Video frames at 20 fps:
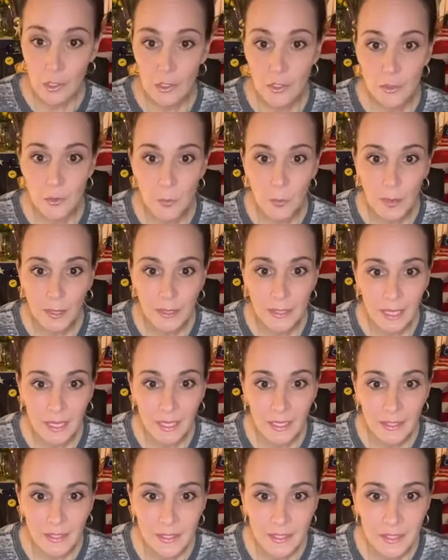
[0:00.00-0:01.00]
Because why
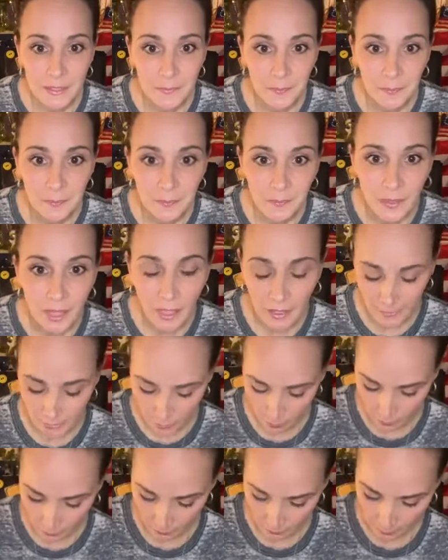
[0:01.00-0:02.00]
not? Hi,
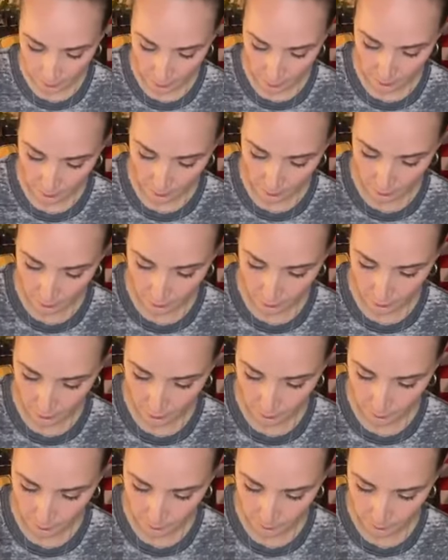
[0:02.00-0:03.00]
Nara. How are
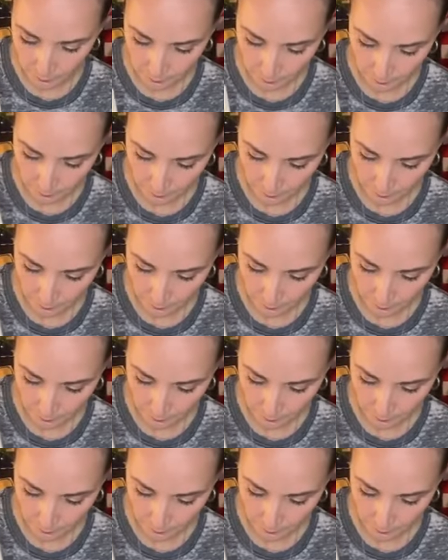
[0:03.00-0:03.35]
you?